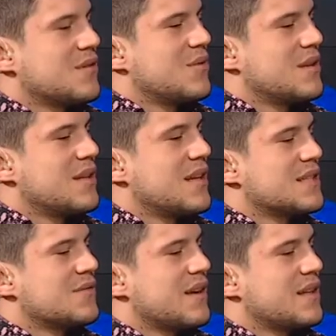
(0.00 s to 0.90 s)
really nice
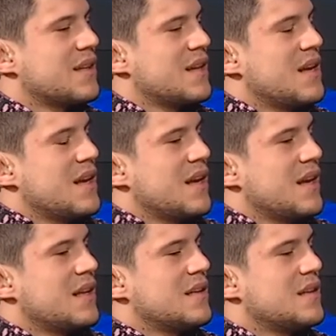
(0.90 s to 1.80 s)
fight.
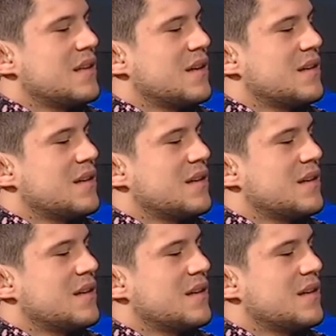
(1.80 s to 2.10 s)
And uh,